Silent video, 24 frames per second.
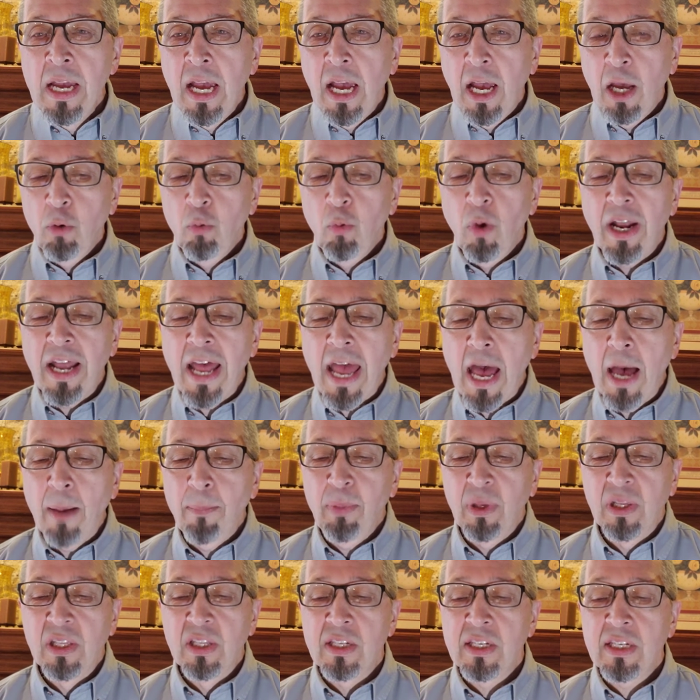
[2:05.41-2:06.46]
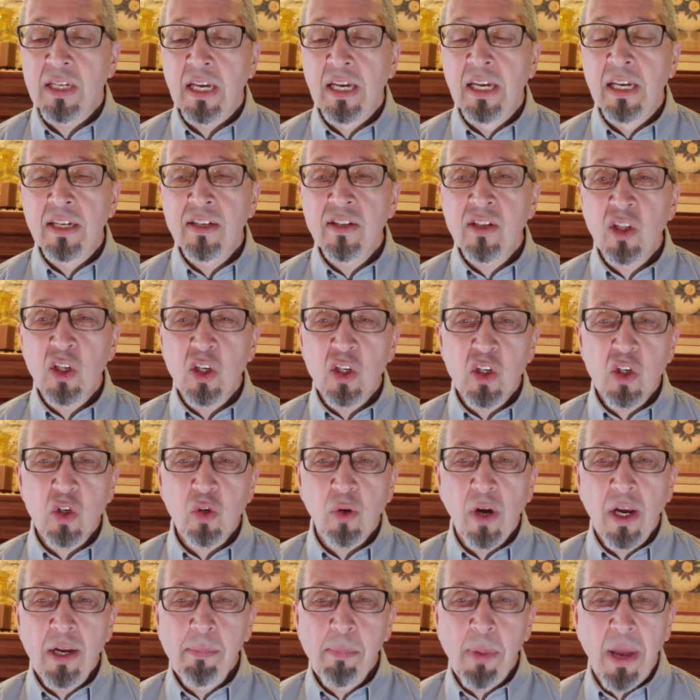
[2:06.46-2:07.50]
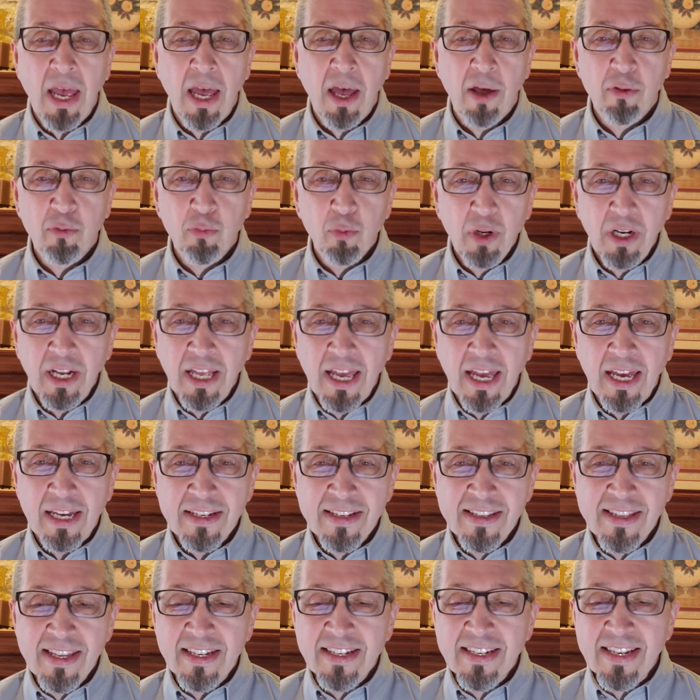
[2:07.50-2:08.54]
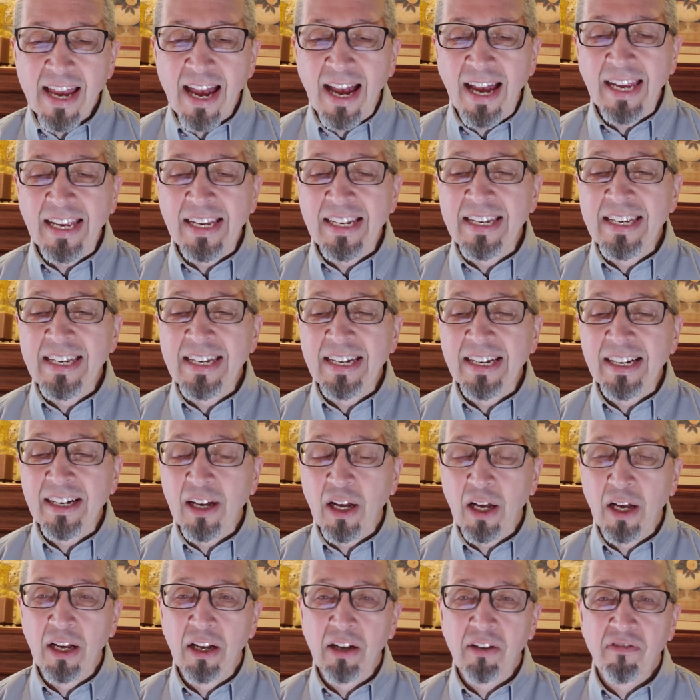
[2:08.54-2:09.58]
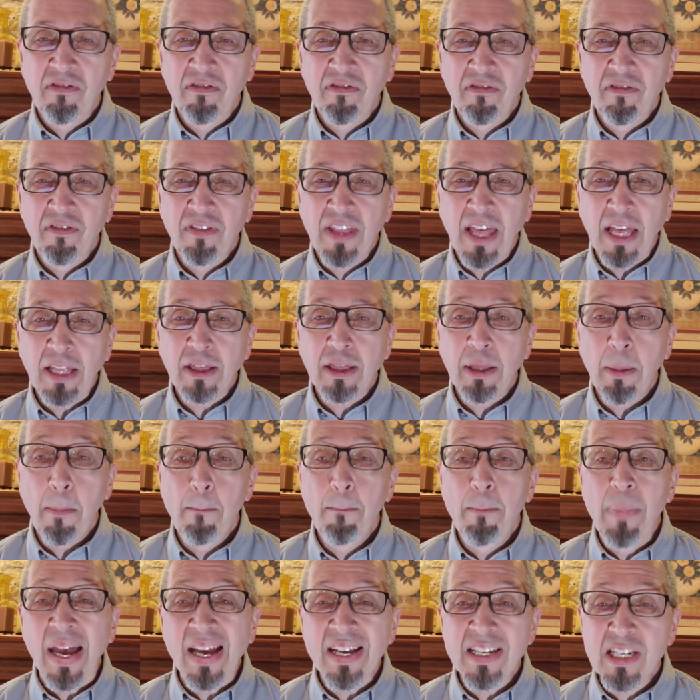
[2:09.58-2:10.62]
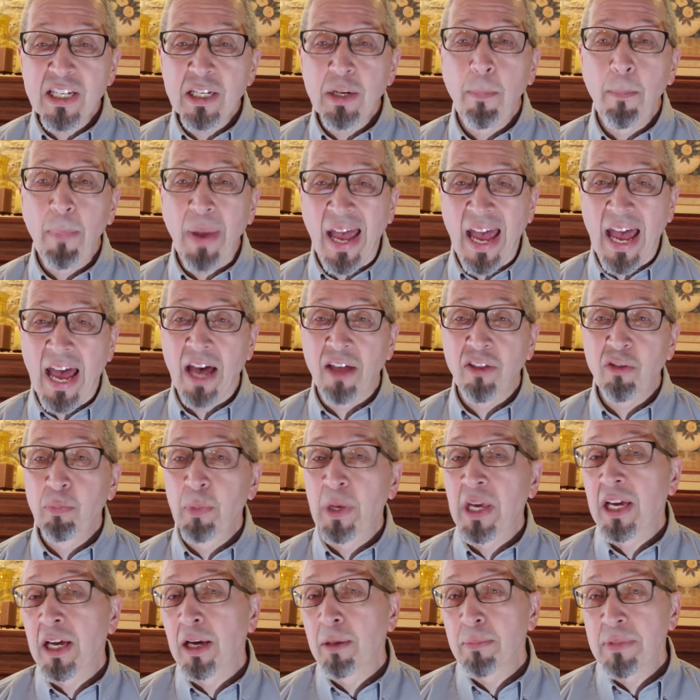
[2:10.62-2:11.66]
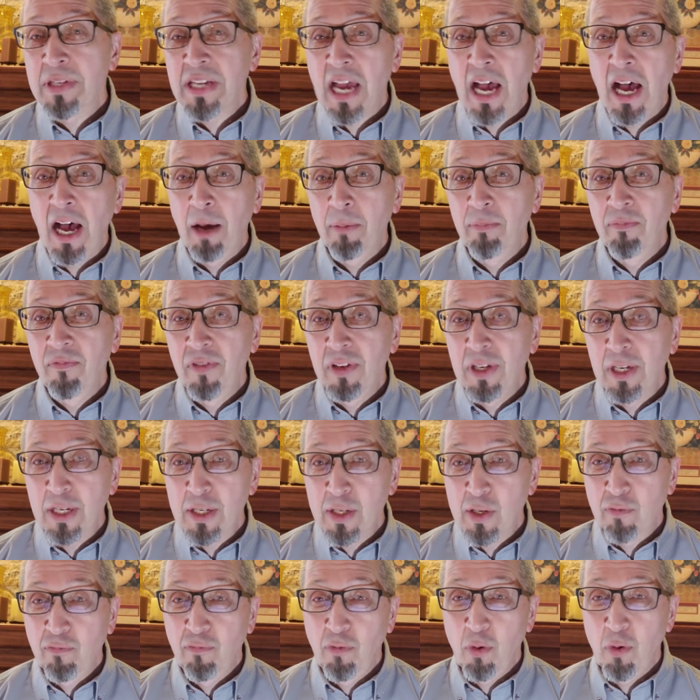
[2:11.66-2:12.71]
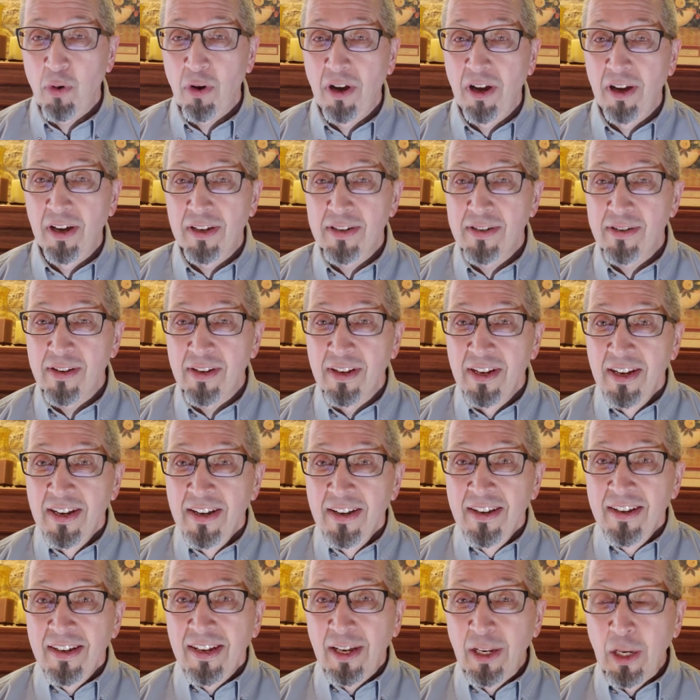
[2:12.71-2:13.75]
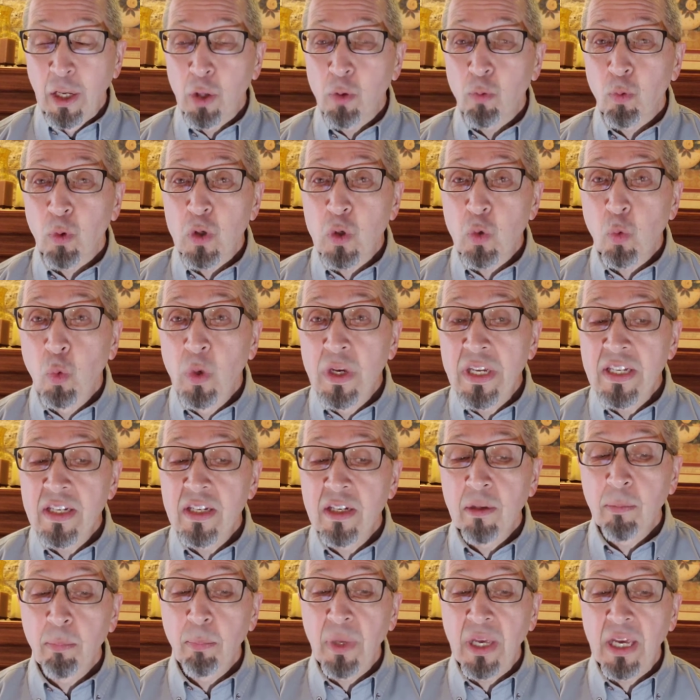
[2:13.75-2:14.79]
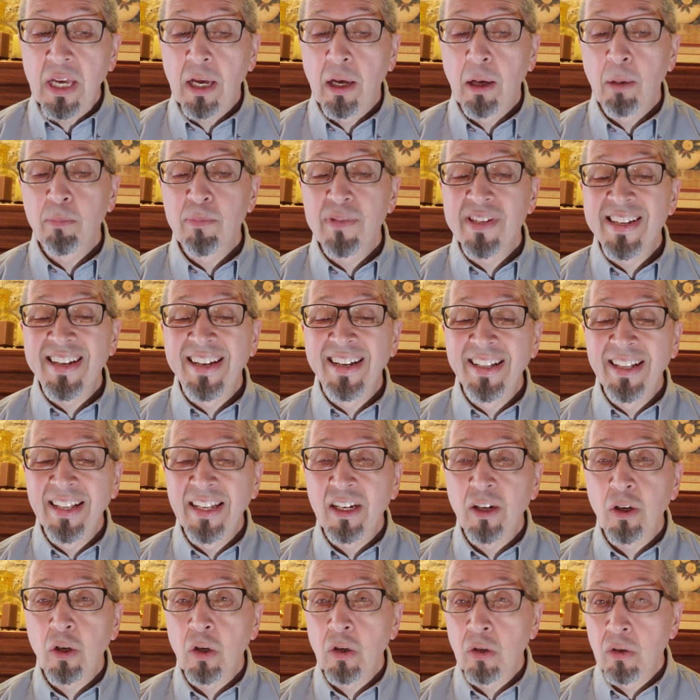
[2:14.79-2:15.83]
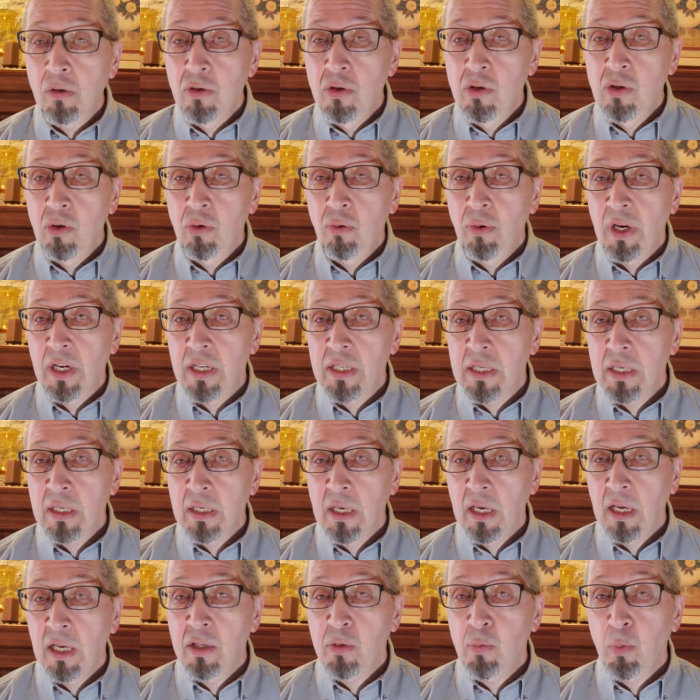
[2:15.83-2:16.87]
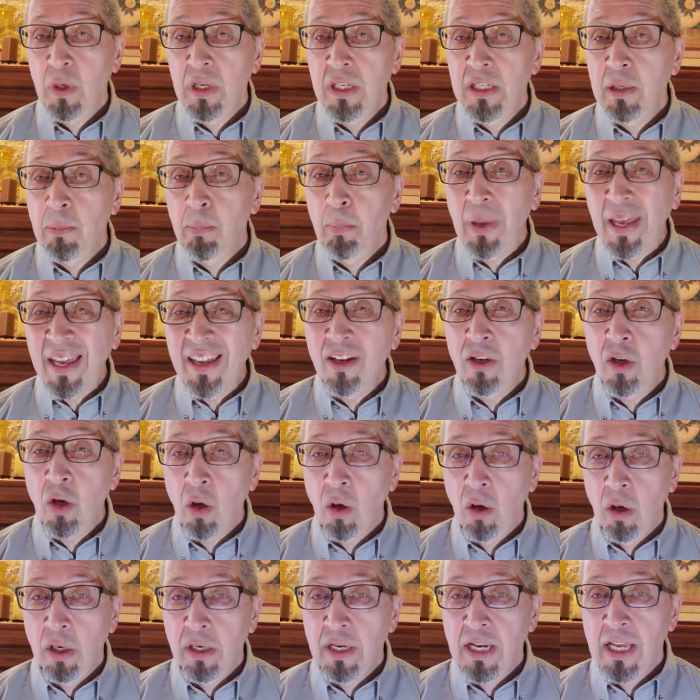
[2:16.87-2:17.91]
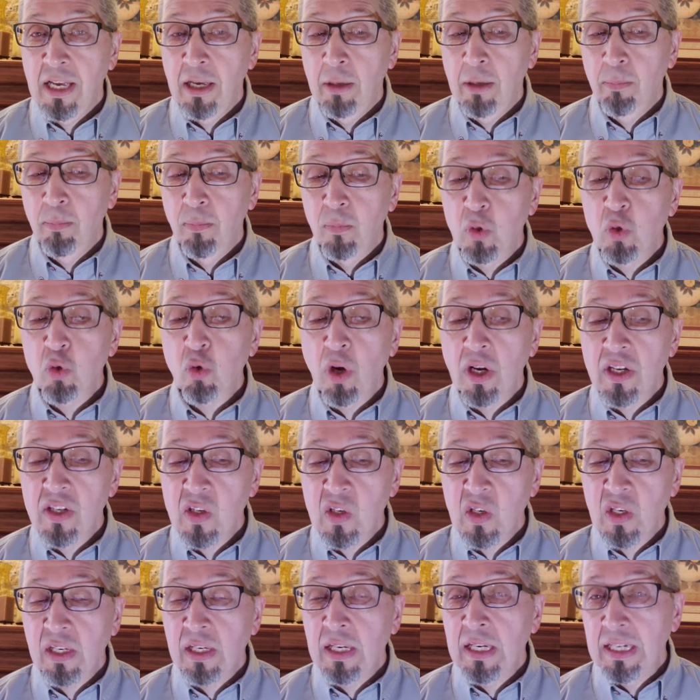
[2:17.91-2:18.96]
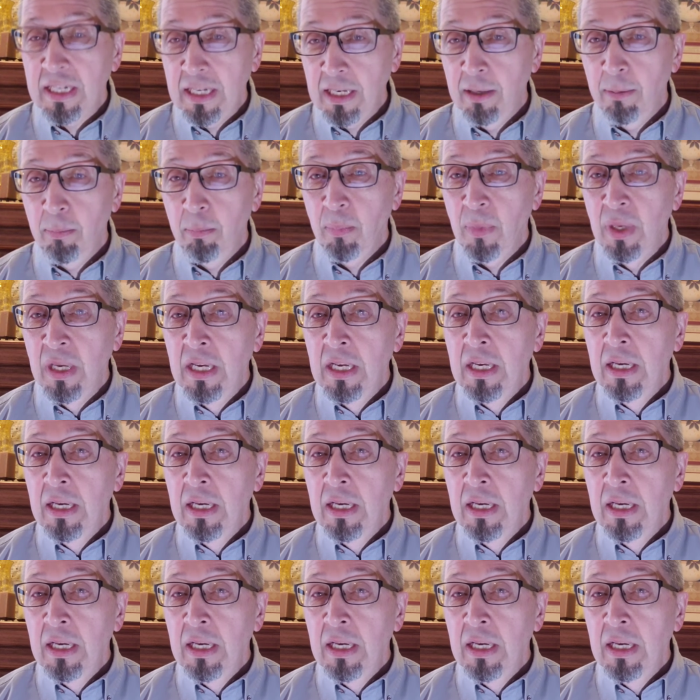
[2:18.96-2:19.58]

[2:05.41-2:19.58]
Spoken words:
And what happens is the straight path really has this idea of that the best path becomes obvious for us. In other words, wisdom becomes clear to us as we depend on him, trust him,